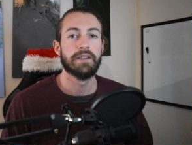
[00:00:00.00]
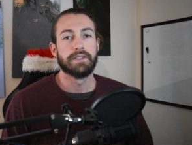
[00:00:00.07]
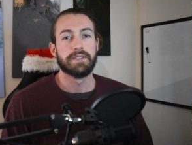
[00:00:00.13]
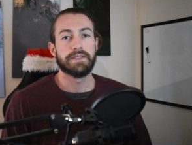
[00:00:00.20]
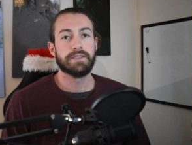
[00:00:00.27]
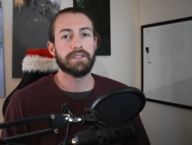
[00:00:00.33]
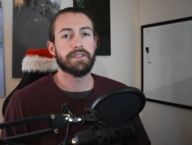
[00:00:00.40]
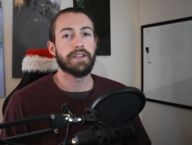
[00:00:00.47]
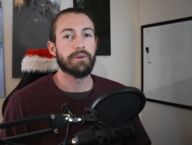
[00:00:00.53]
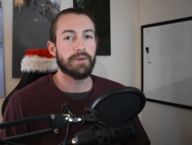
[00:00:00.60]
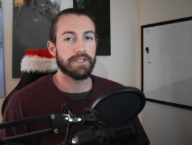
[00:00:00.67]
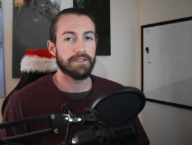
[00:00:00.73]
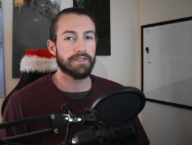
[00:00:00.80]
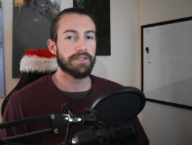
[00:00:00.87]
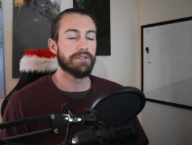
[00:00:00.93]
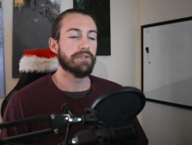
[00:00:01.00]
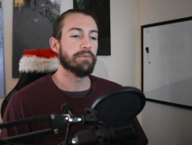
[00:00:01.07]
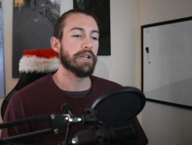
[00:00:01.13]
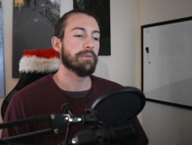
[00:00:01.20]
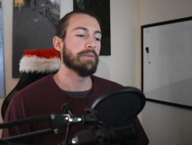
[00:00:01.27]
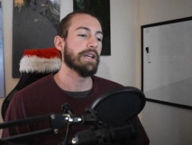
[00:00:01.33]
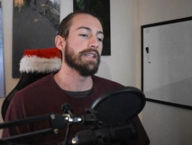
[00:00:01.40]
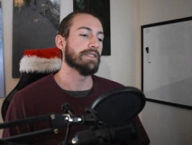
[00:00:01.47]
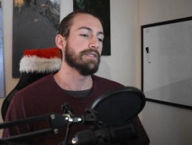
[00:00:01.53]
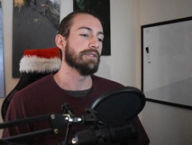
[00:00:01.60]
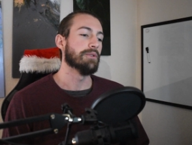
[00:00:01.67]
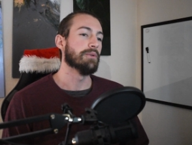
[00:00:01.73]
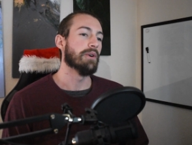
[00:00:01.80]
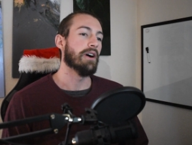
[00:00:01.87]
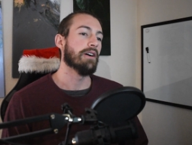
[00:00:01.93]
Still, I wanted to do my best
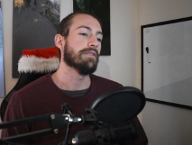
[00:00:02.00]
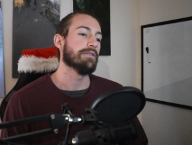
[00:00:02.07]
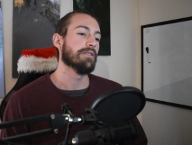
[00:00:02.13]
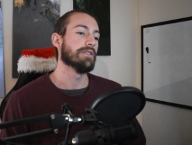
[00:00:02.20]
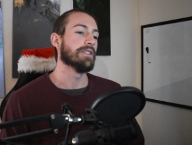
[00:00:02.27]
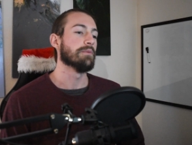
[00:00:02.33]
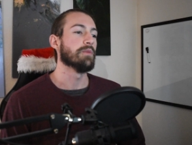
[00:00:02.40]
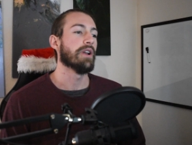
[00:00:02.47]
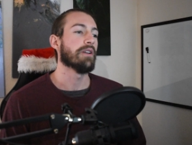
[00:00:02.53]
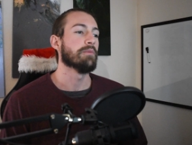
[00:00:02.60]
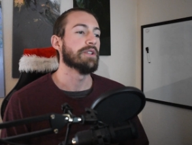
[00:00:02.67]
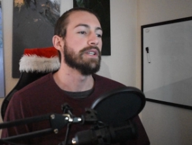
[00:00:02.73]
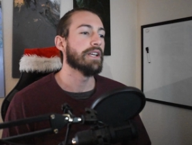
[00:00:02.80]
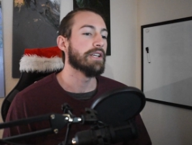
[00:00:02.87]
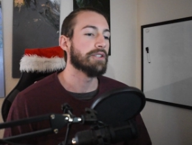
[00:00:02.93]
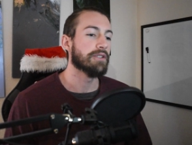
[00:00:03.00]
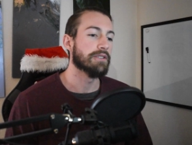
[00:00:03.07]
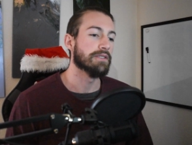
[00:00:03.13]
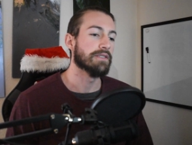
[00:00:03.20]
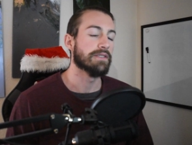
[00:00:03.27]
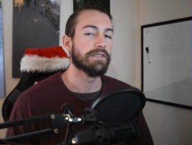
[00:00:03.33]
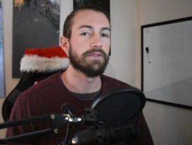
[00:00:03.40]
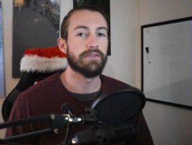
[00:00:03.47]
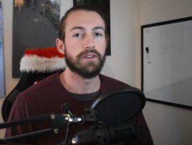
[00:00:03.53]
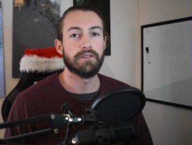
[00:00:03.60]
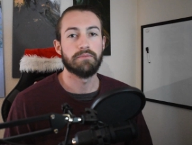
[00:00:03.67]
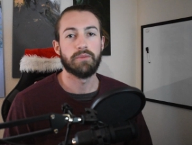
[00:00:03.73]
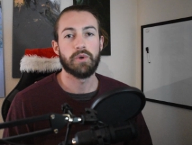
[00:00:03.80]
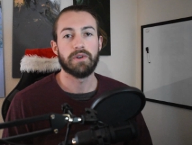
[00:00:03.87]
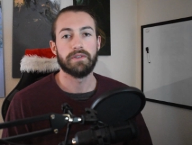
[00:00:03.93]
to offer some recommendations
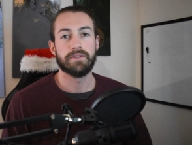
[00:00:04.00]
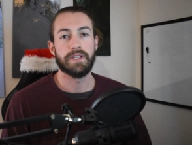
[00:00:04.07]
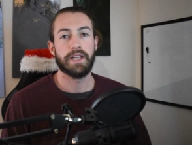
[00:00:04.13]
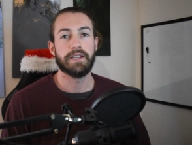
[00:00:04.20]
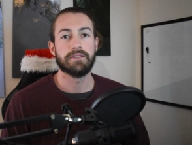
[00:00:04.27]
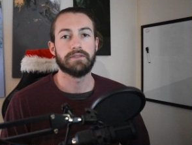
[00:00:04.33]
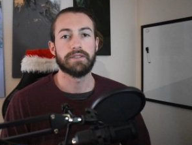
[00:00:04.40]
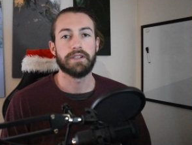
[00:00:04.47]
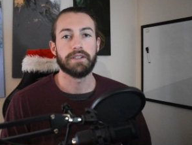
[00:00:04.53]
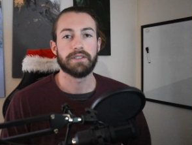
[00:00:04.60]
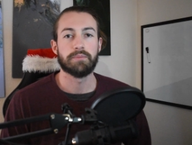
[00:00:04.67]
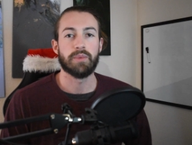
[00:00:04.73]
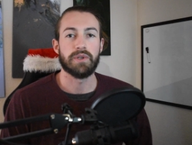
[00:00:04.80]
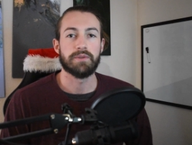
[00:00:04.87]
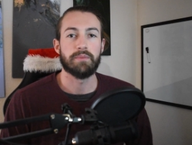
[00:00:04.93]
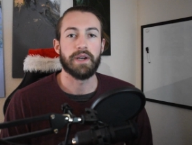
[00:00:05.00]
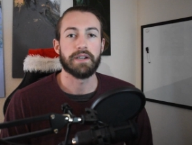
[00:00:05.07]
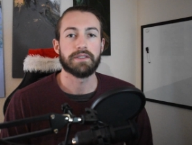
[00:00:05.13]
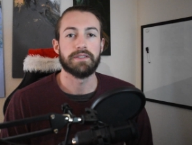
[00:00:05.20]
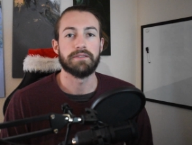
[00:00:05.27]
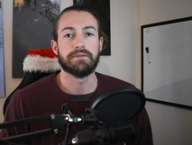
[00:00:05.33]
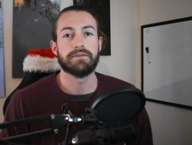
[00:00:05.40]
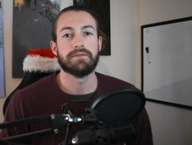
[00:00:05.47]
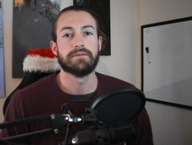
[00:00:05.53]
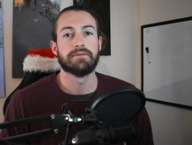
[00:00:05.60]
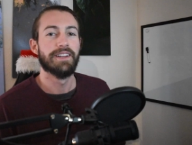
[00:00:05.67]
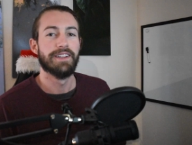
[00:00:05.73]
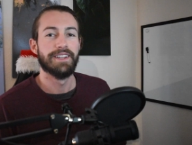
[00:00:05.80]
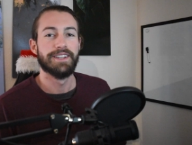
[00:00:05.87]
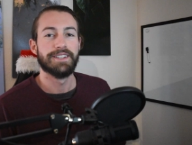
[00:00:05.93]
from more of an analytics perspective.
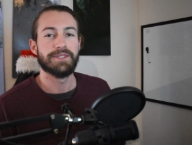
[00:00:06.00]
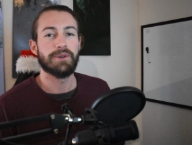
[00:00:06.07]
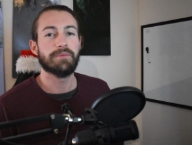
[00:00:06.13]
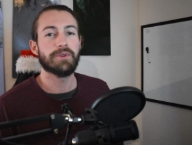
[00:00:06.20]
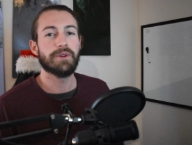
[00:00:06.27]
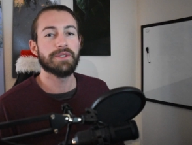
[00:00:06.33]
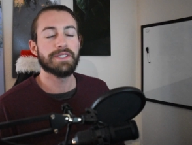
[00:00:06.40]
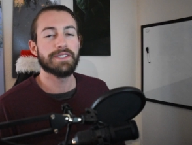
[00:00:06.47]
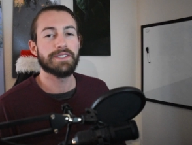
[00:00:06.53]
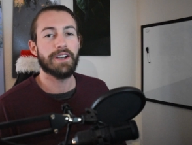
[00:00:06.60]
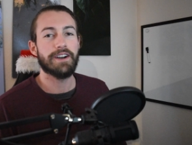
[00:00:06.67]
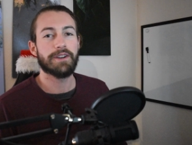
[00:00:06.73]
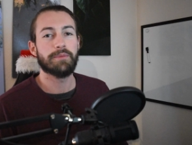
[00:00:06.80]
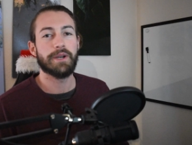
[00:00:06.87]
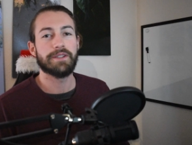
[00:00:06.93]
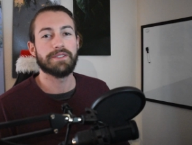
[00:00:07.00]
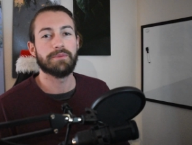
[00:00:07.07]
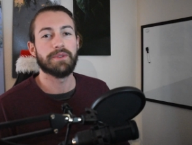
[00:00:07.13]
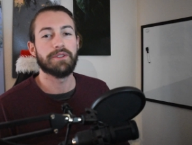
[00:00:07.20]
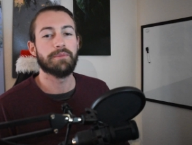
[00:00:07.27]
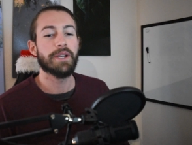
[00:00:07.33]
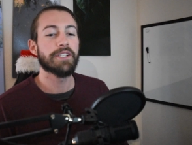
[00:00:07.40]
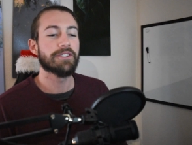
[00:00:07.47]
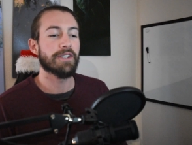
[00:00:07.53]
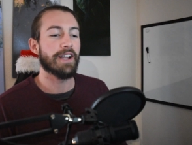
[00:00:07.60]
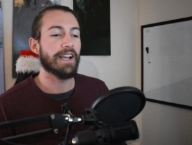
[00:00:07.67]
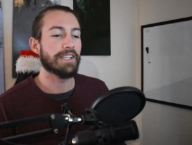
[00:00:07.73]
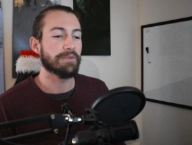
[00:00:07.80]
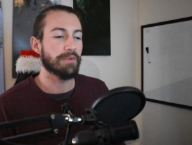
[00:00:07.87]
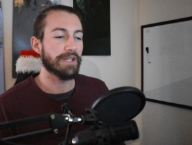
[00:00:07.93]
So I'm going to talk about some of the major
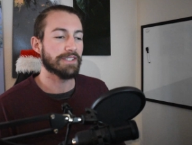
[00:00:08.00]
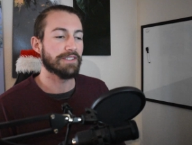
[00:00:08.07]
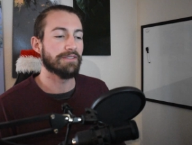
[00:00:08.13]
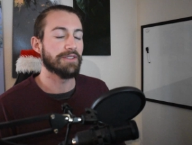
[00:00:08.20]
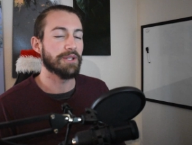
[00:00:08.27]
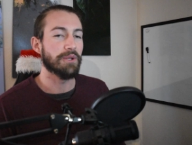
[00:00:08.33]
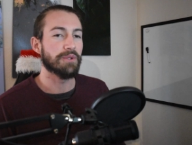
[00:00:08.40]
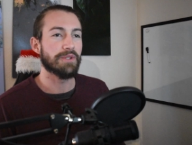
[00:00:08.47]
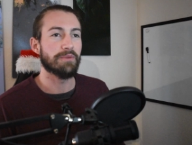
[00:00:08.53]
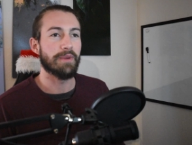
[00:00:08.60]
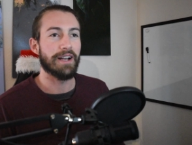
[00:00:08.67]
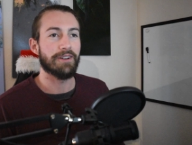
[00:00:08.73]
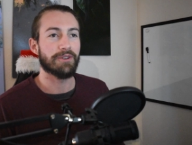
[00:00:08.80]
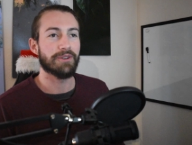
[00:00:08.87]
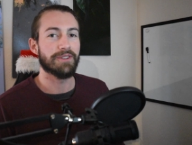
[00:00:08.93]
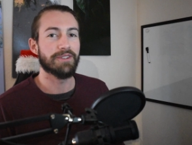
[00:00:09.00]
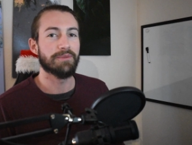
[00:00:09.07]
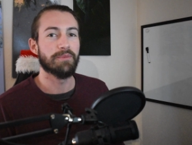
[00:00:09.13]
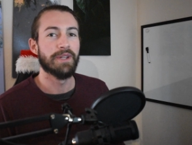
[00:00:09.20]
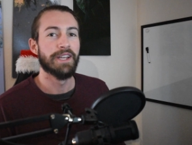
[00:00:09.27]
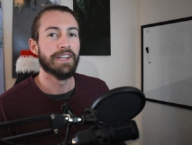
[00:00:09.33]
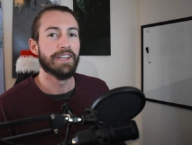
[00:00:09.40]
aspects of the YouTube algorithm